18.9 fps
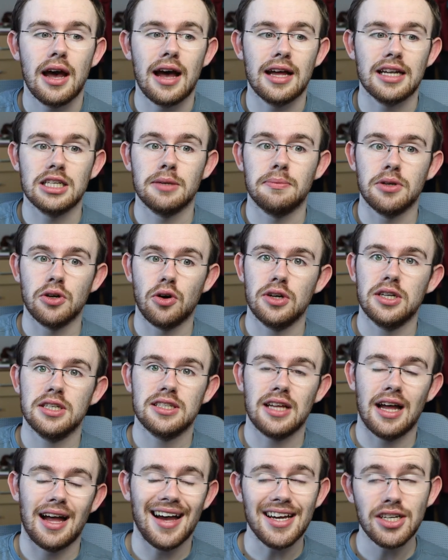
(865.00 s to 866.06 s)
And to be
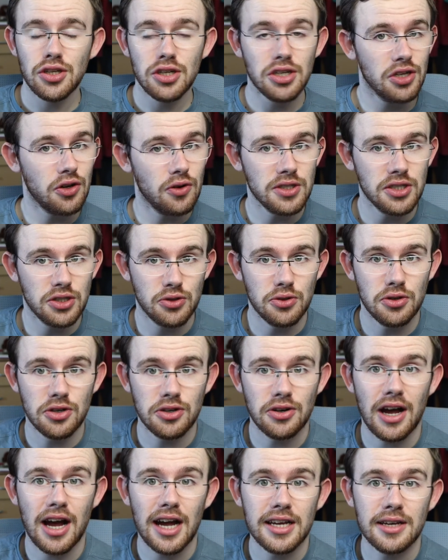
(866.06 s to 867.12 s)
honest, I should have gone
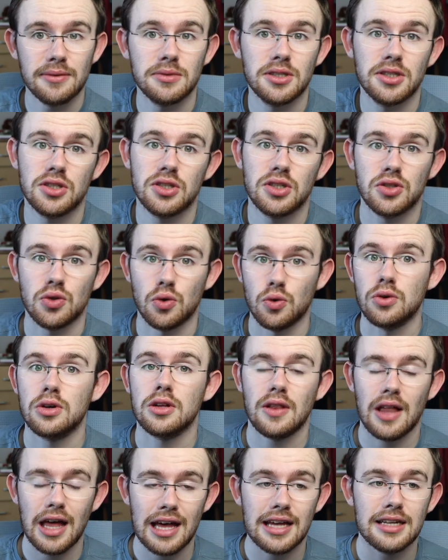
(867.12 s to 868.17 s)
sooner. I am so
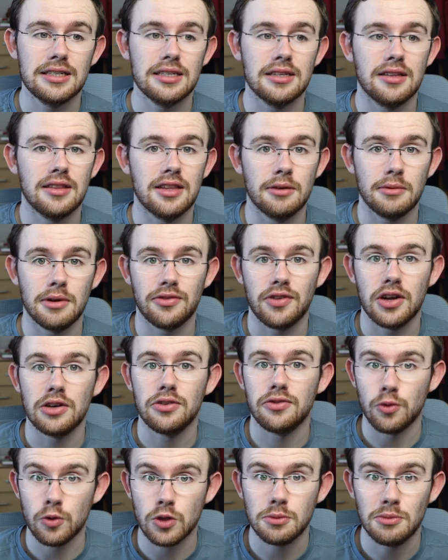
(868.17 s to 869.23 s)
glad that my friend
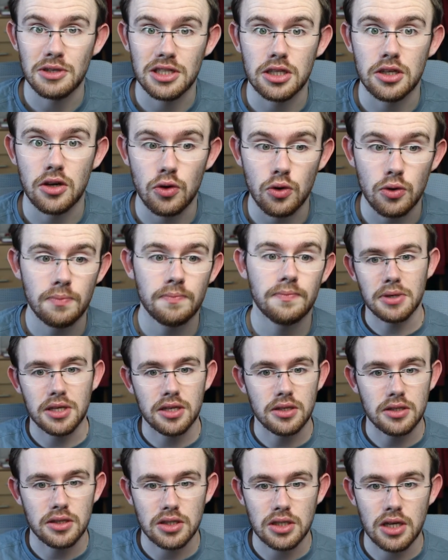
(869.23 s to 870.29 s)
forced me to go,
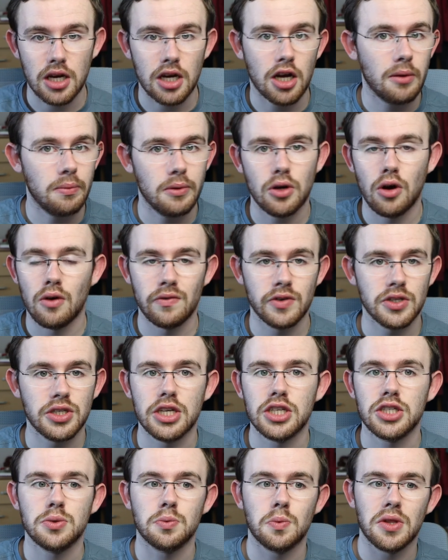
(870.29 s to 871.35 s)
because a couple of
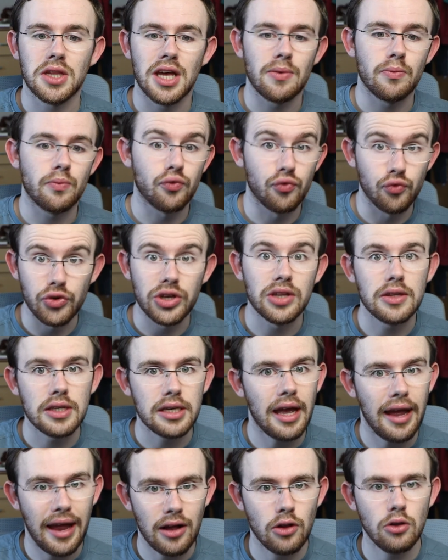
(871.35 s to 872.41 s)
conversations with them
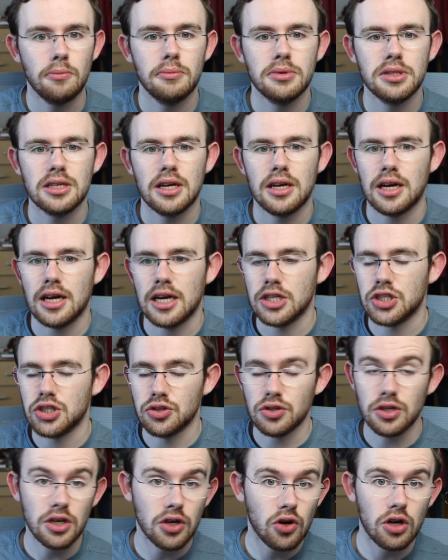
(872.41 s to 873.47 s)
really helped. I
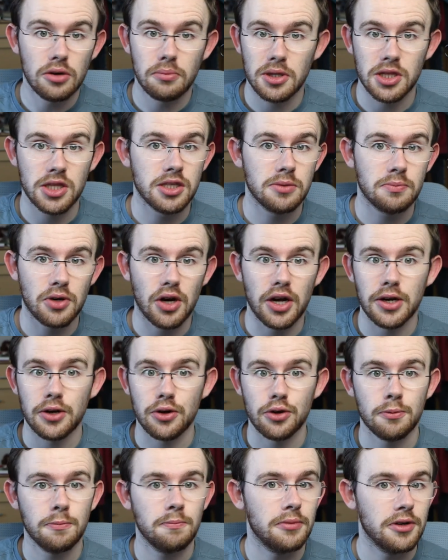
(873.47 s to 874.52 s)
should have gone months
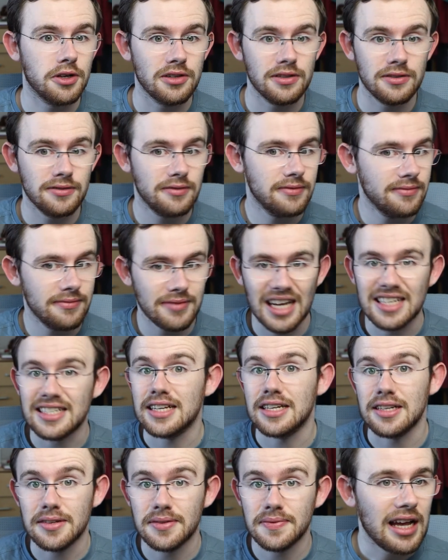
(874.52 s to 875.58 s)
prior, but I
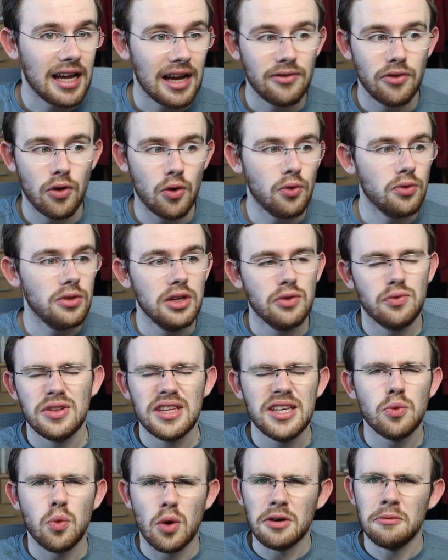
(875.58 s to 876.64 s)
didn't. I have only
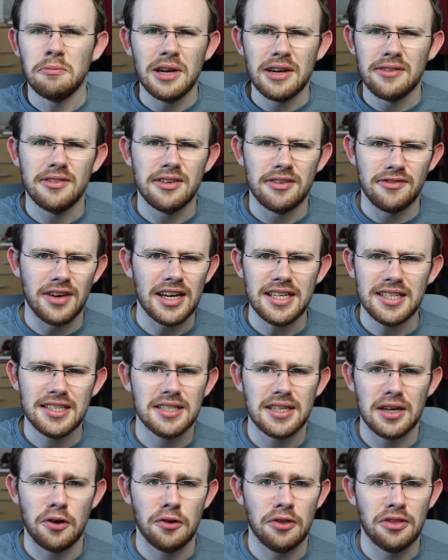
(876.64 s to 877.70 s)
really one bit of
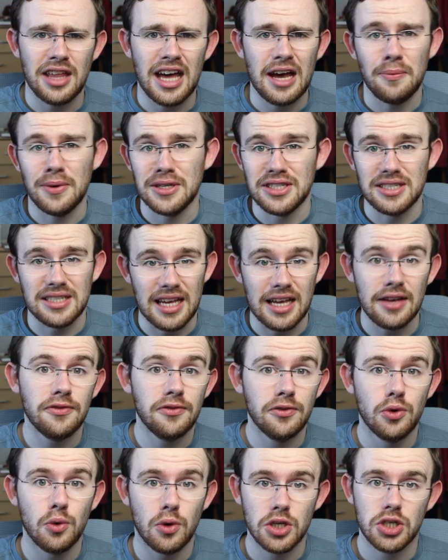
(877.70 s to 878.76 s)
advice on that, which is
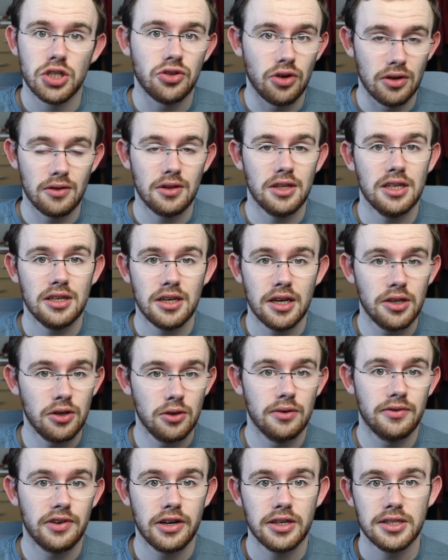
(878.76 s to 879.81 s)
if you are struggling at
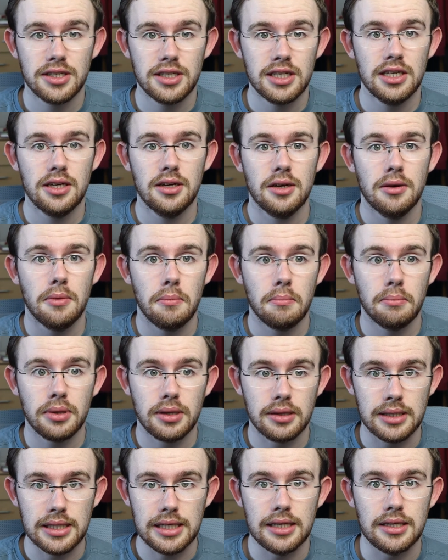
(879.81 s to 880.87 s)
university,
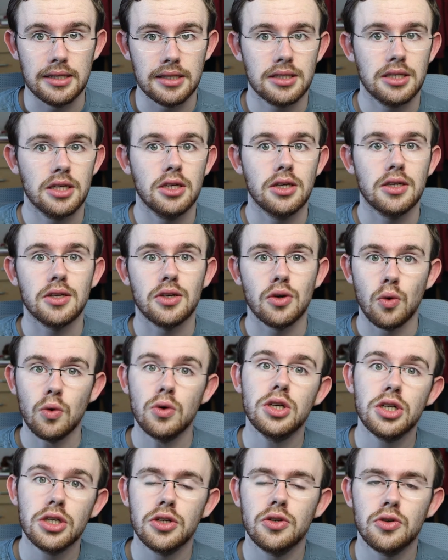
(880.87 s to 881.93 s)
please go
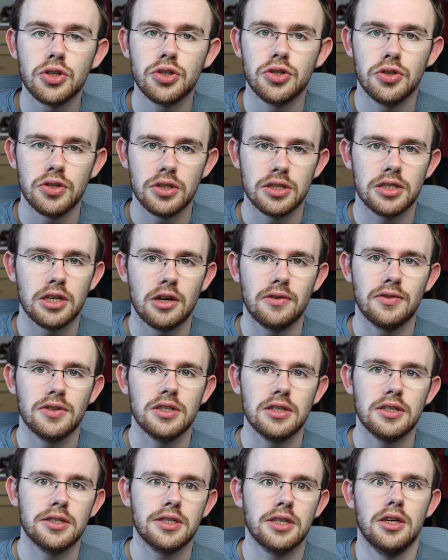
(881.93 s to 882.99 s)
to your student
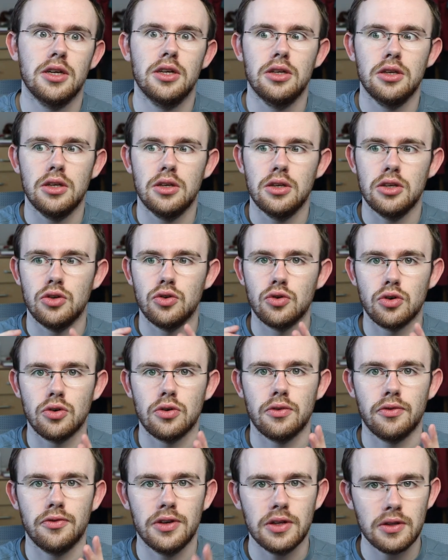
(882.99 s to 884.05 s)
services.
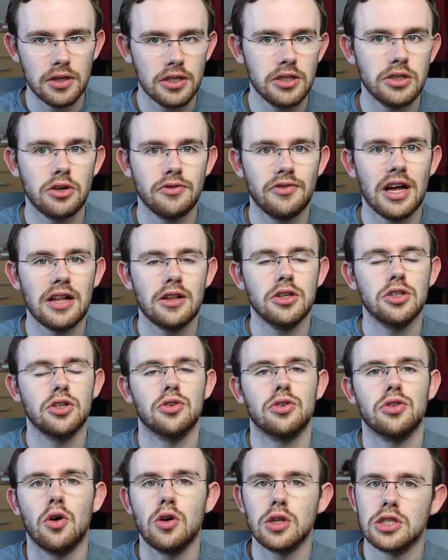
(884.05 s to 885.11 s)
Your feelings are valid,
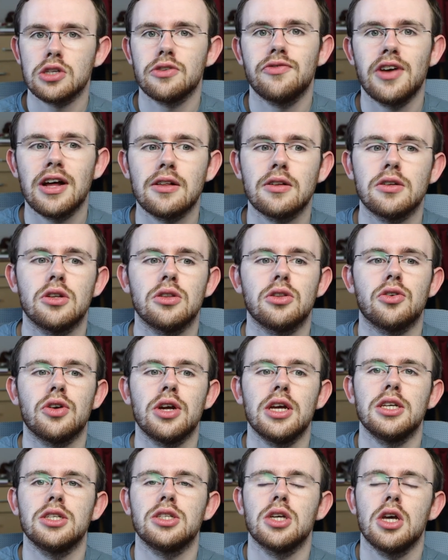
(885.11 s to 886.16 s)
your thoughts are valid.
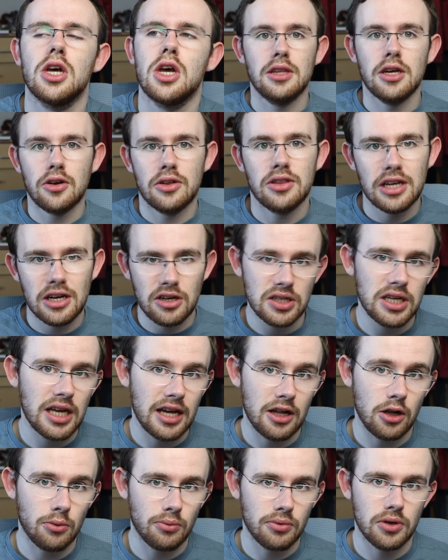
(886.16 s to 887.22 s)
They are there to
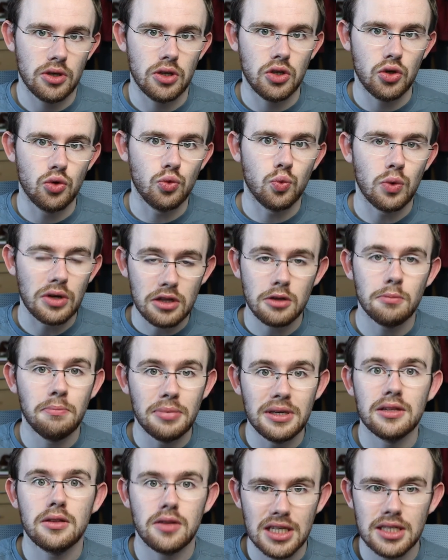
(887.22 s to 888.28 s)
help. You will
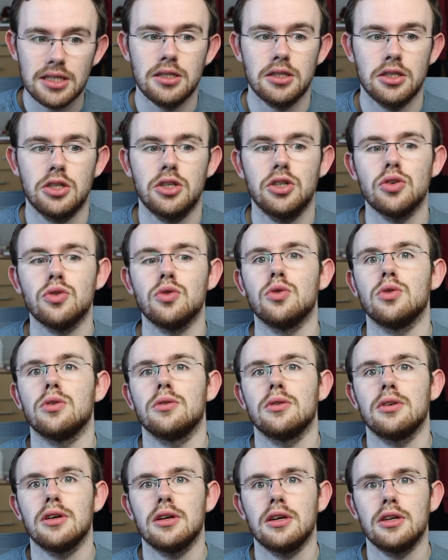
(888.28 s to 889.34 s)
be listened to.
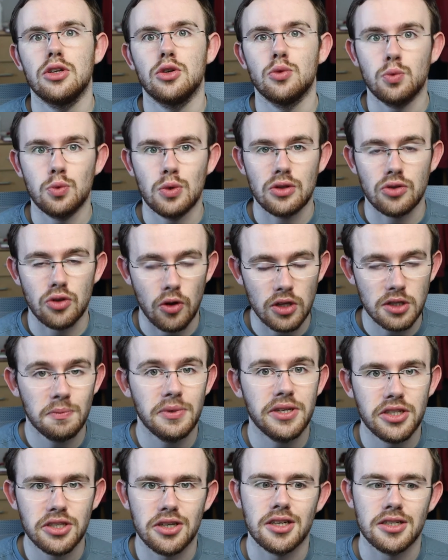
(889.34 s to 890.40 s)
You will not
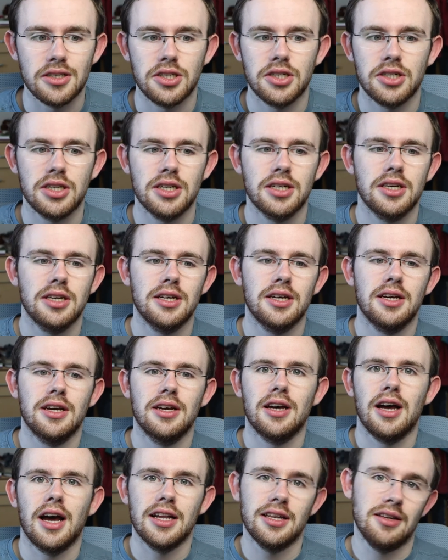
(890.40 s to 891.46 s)
be judged.
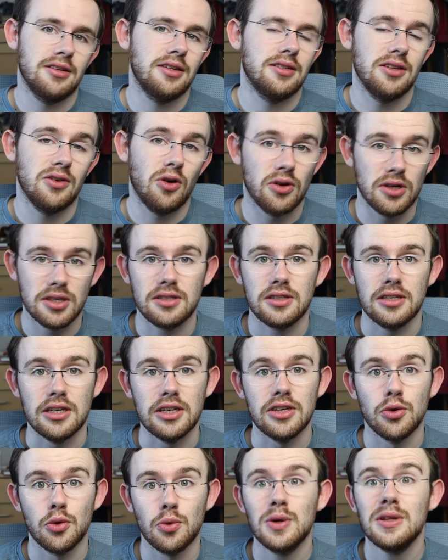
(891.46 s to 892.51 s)
And honestly,
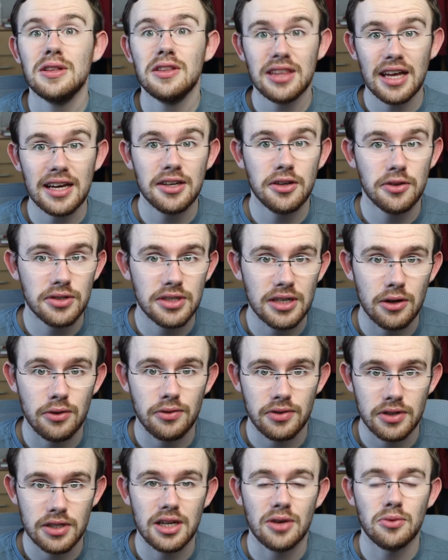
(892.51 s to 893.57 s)
you will thank
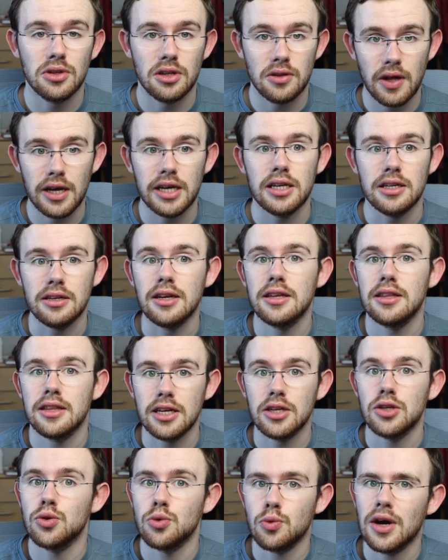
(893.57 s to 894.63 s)
yourself down the line
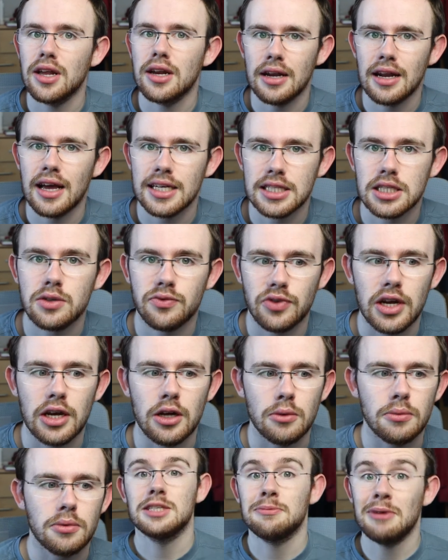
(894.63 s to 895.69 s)
that you went and asked for
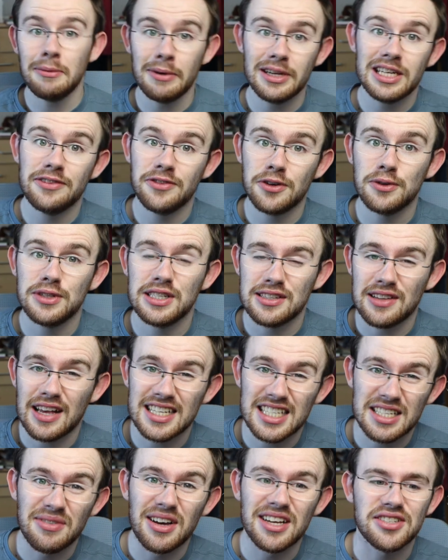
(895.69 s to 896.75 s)
help. Despite my difficulties
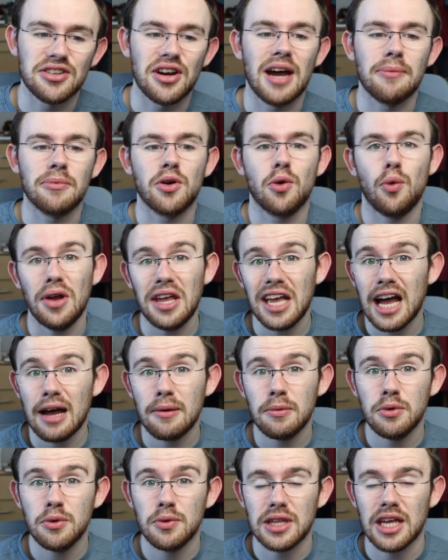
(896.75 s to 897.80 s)
last semester, I'm quite
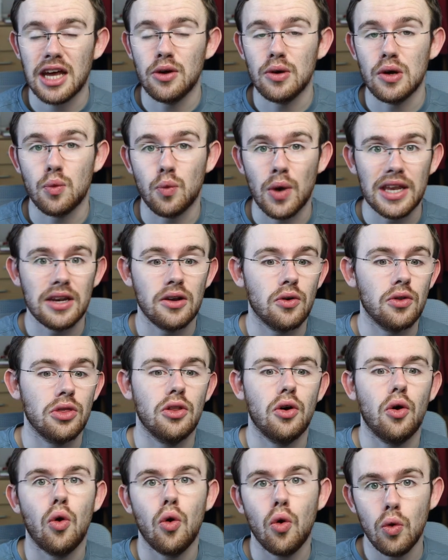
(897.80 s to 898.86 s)
happy with how it went on
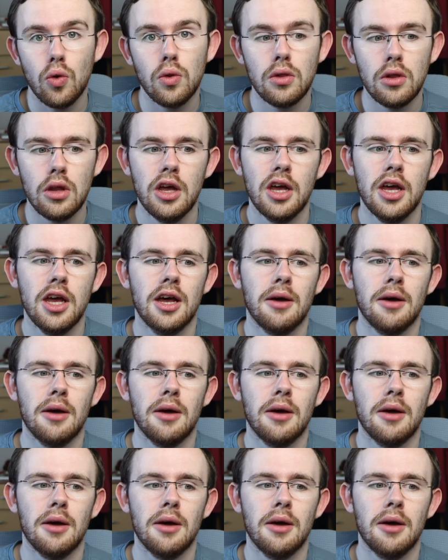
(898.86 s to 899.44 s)
the whole.